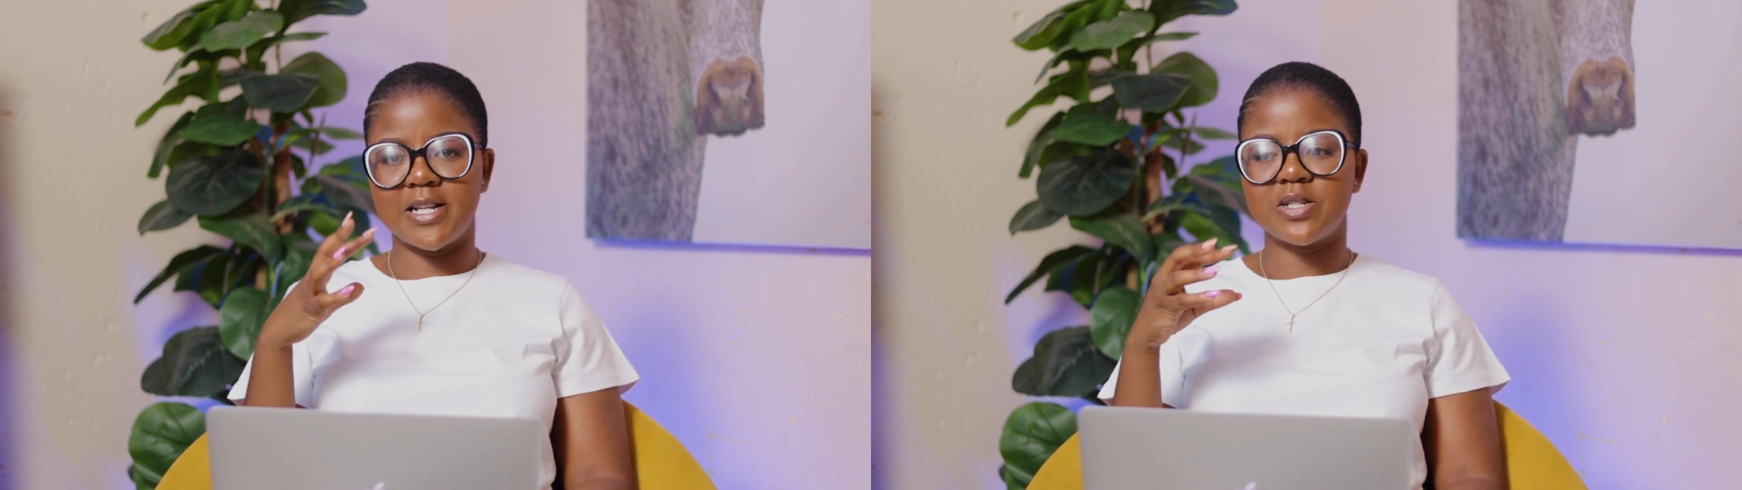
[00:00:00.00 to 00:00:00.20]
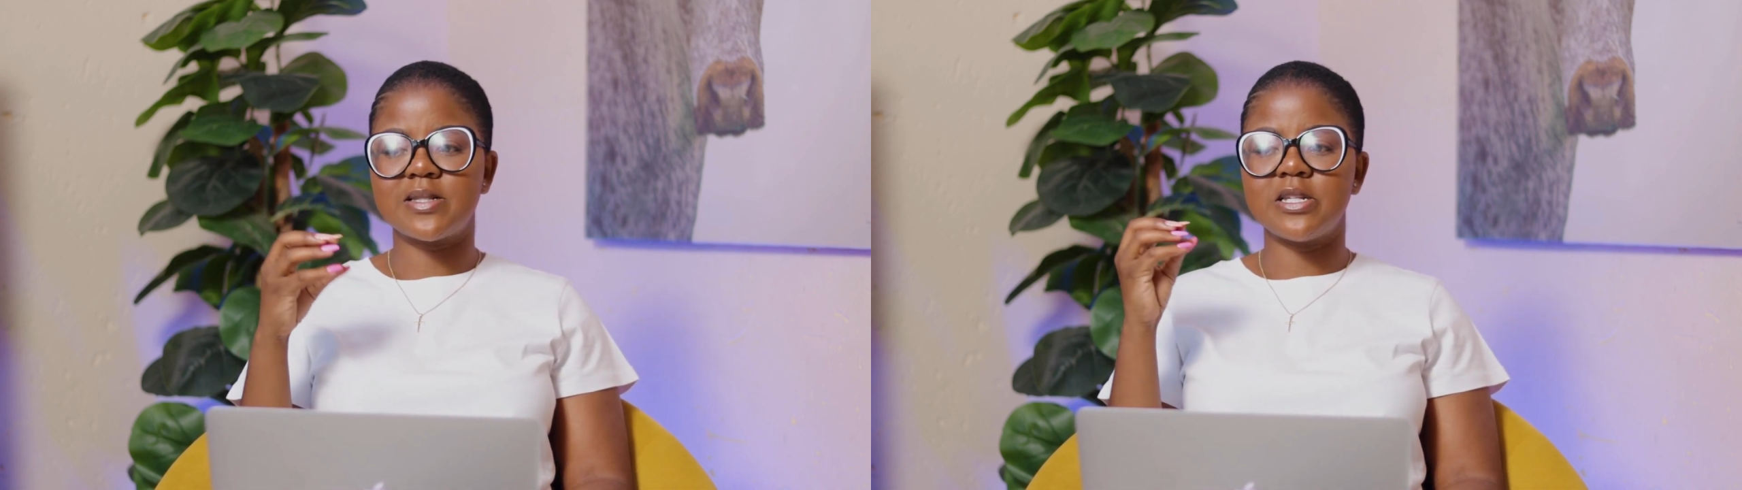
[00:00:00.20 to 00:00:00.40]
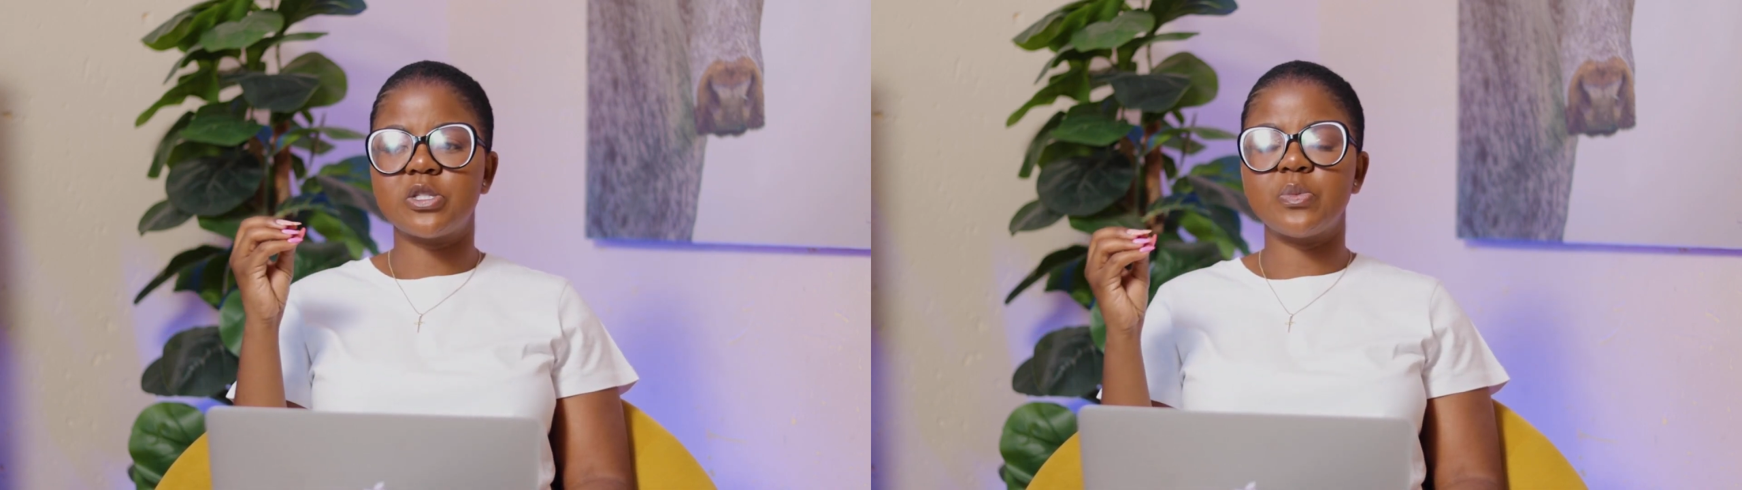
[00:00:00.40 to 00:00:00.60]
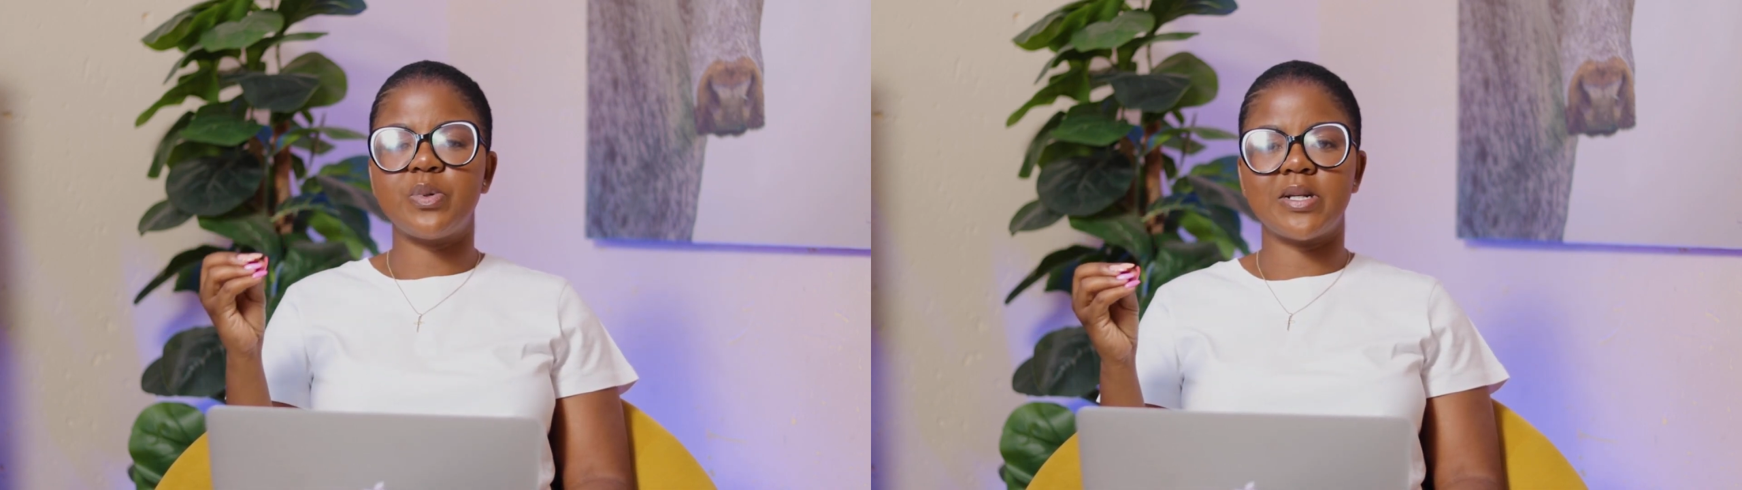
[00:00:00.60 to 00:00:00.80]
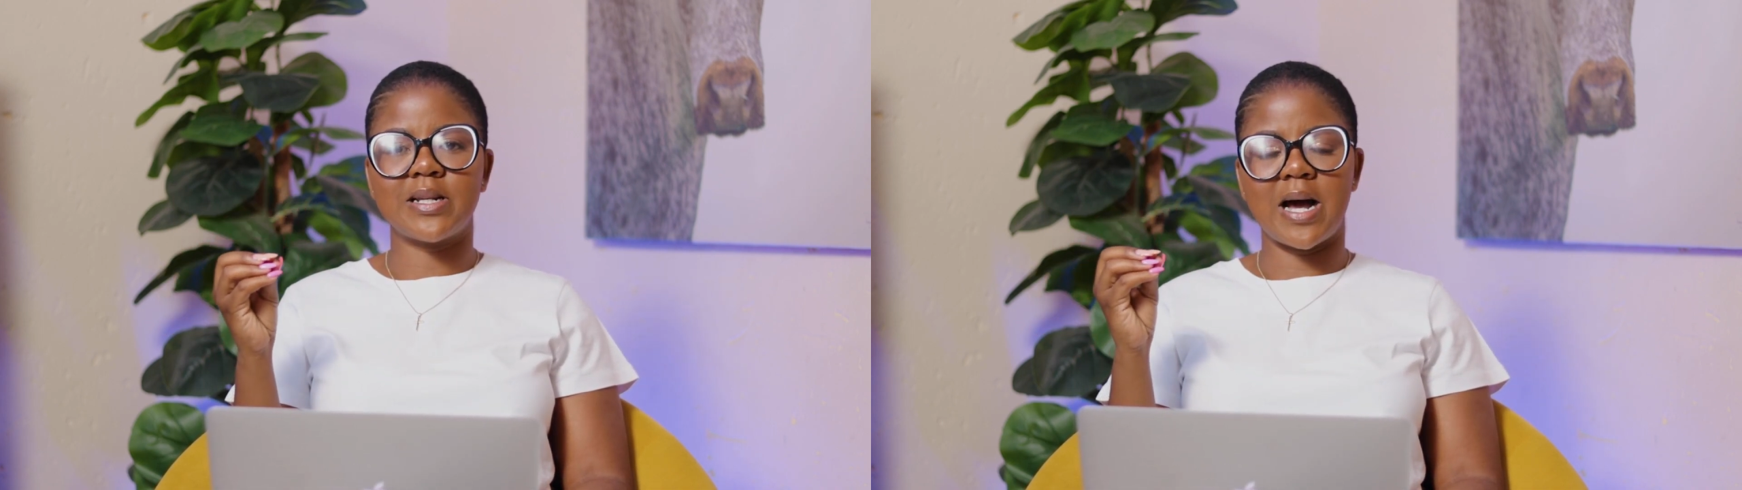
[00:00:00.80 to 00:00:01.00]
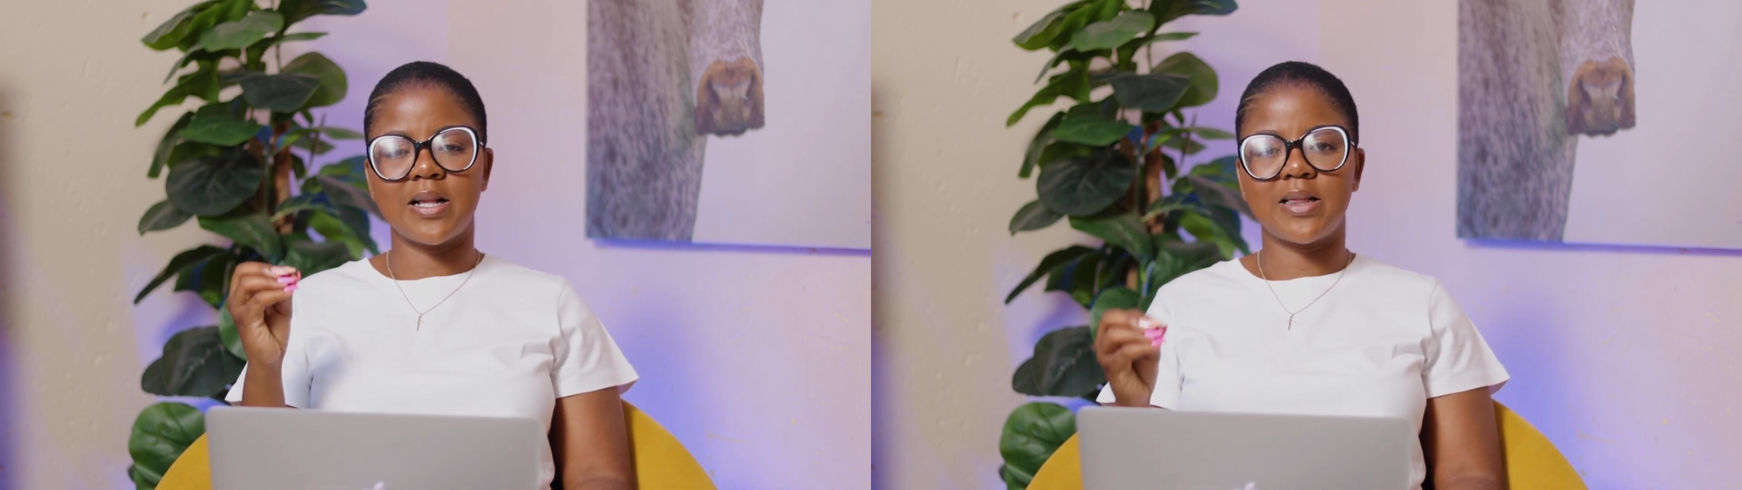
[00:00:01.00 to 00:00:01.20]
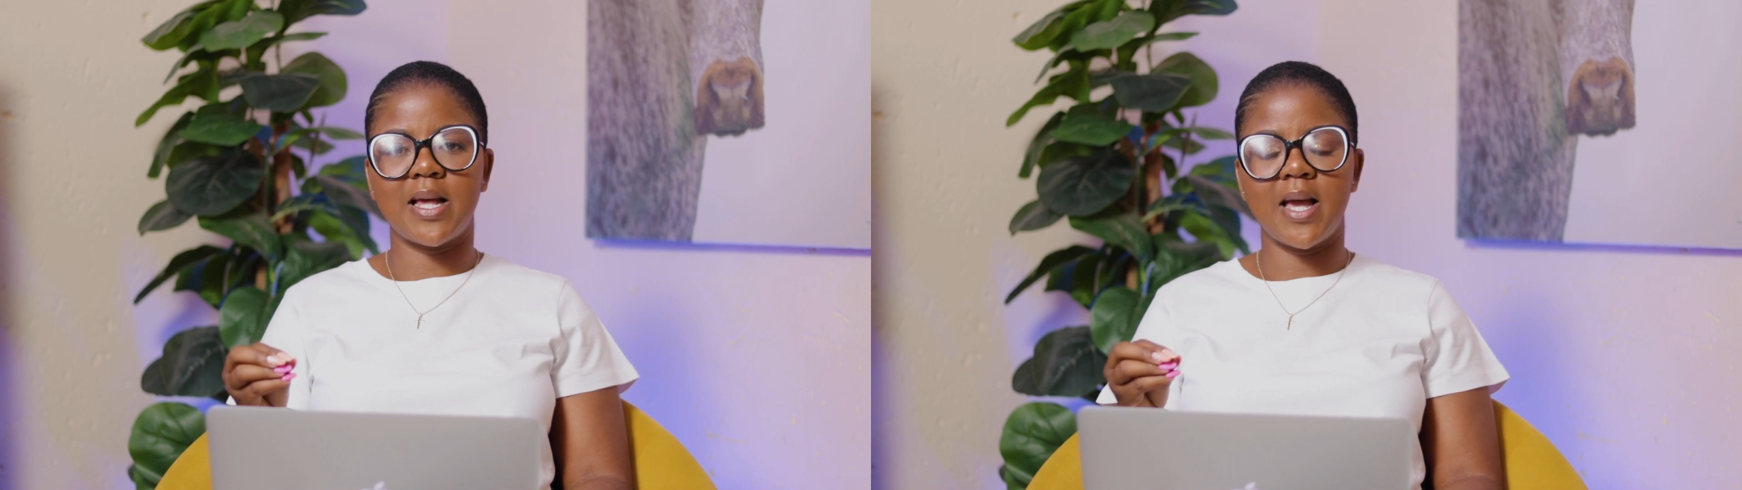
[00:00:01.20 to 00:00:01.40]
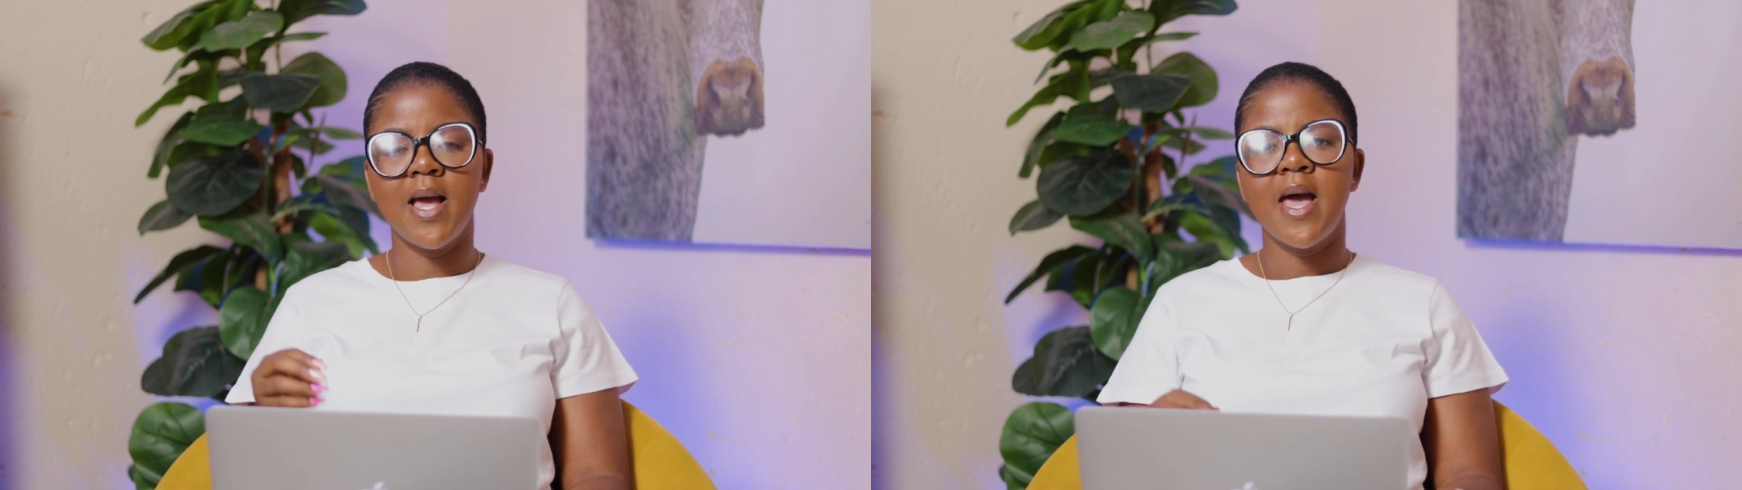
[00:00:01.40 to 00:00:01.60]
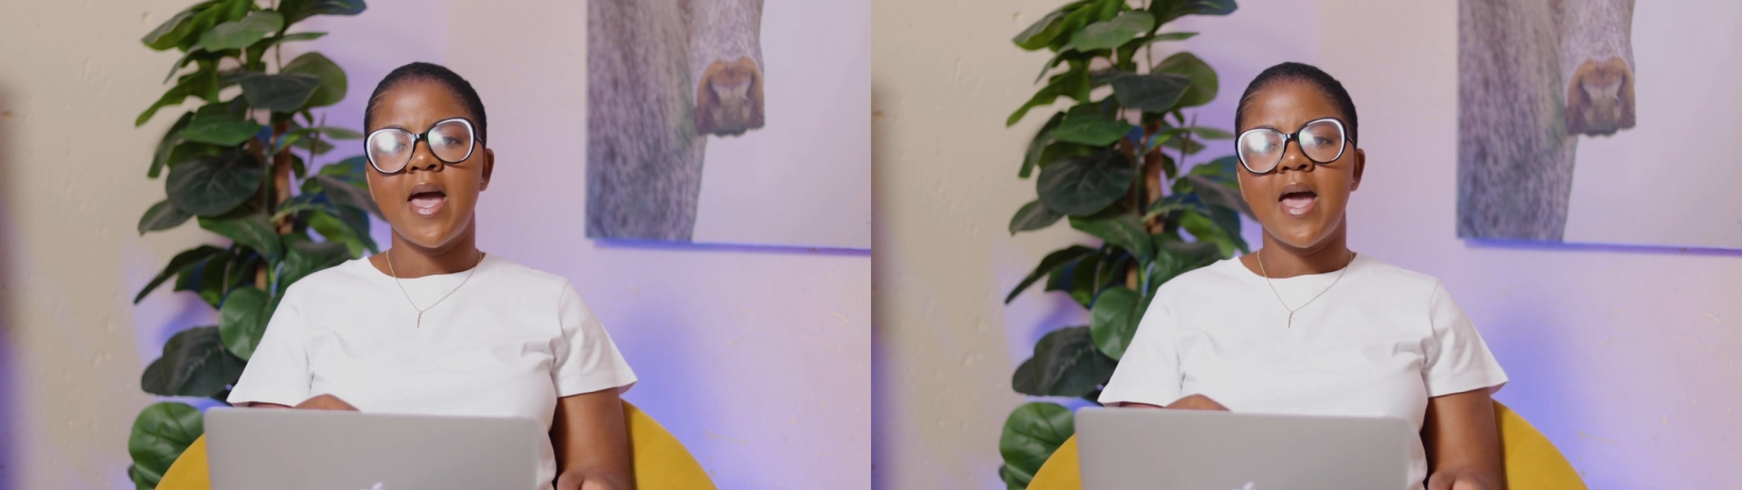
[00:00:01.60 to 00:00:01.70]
I just need to put it out there,